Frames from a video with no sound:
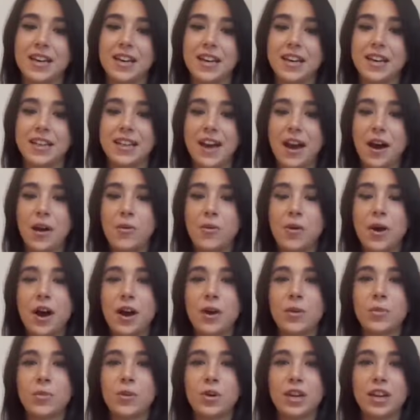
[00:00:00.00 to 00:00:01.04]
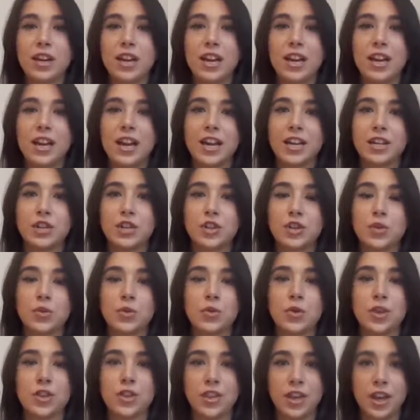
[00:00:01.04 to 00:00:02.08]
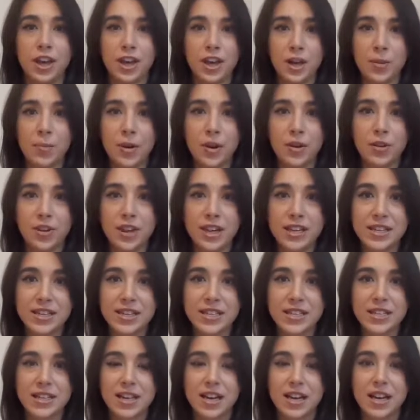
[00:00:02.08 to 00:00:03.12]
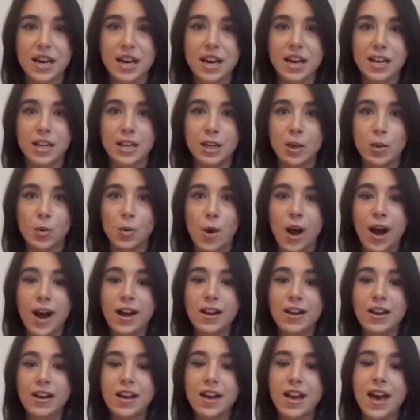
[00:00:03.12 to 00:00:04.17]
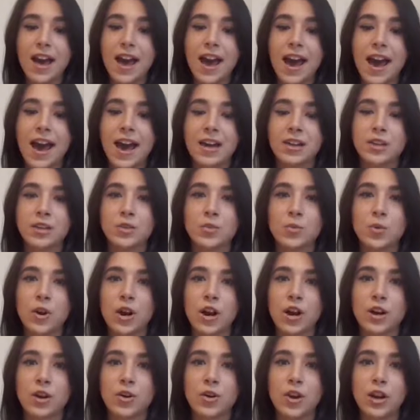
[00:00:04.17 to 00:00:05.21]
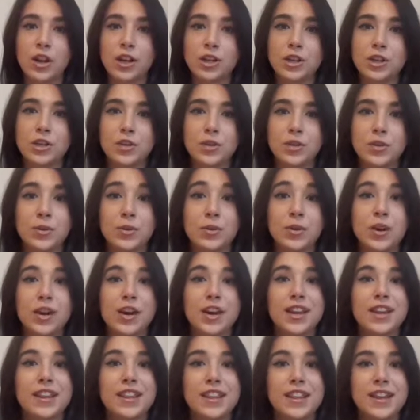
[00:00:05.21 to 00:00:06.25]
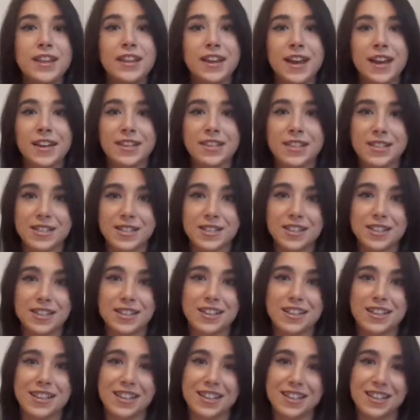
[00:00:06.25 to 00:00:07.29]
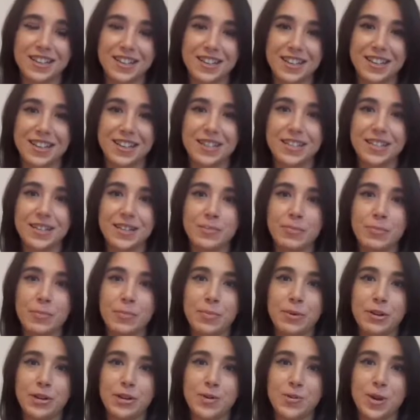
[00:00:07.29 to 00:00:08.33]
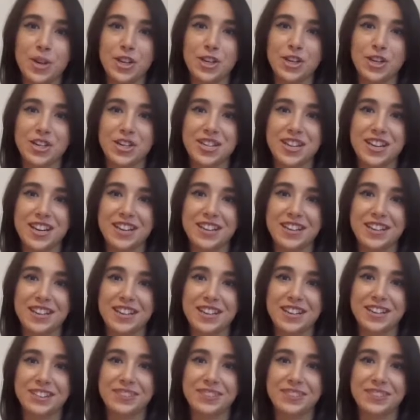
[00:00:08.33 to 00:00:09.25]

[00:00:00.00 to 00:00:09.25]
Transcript: Now I will let you think about this a little while, and we are going to the next persuasion technique.